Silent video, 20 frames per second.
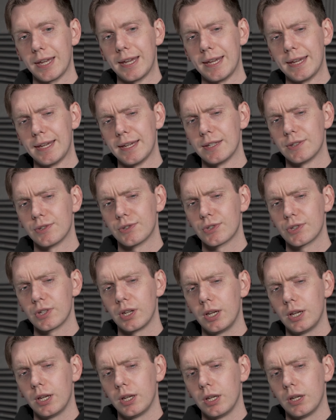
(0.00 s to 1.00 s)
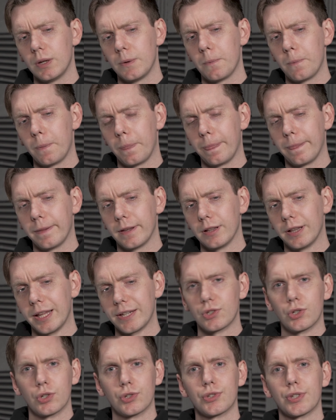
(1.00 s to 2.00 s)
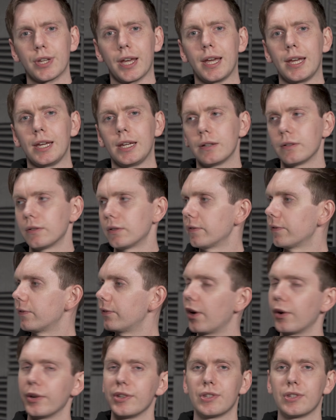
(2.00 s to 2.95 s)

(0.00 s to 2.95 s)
is, let's just say, very